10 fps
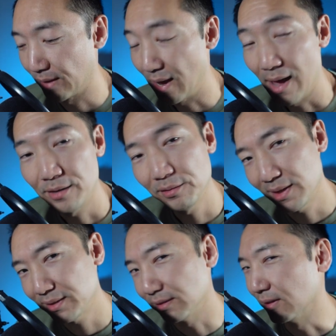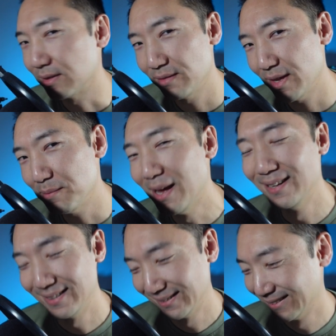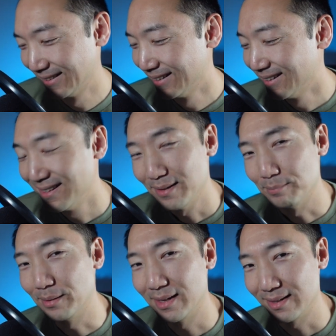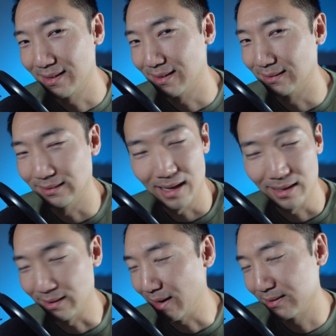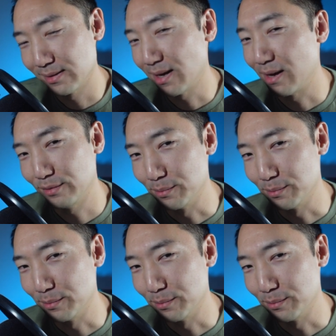I don't like the look of them. But I just have to